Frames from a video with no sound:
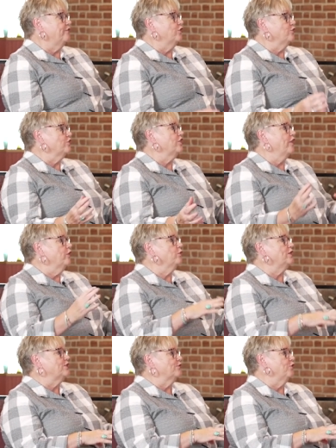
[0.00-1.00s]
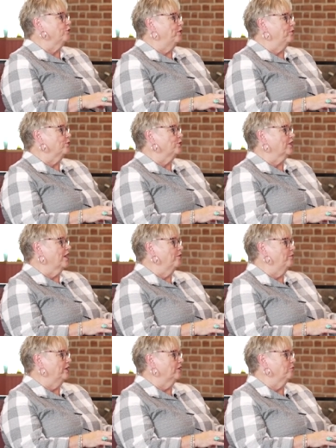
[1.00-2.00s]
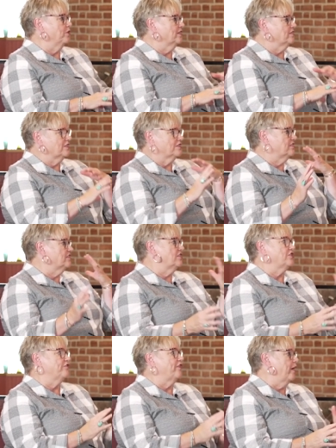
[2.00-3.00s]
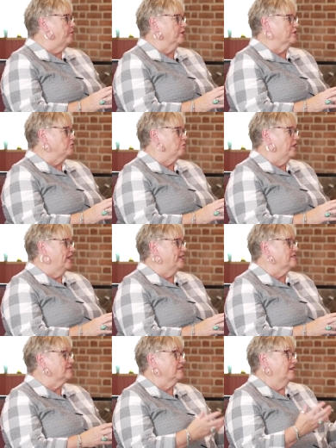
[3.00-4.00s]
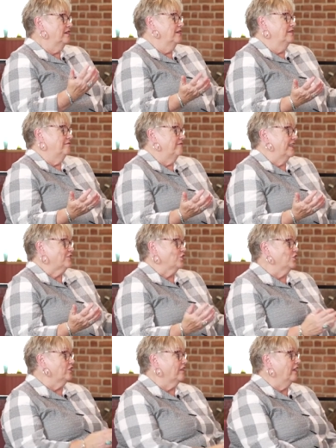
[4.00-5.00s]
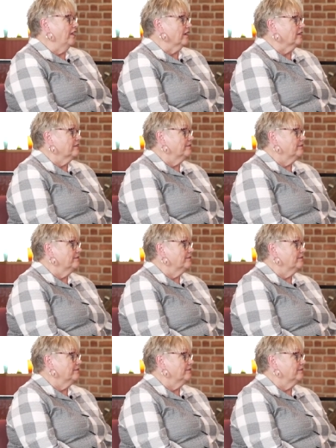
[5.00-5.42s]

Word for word: If there's another reason for people to come here because this is such a fabulous place, that's a good thing.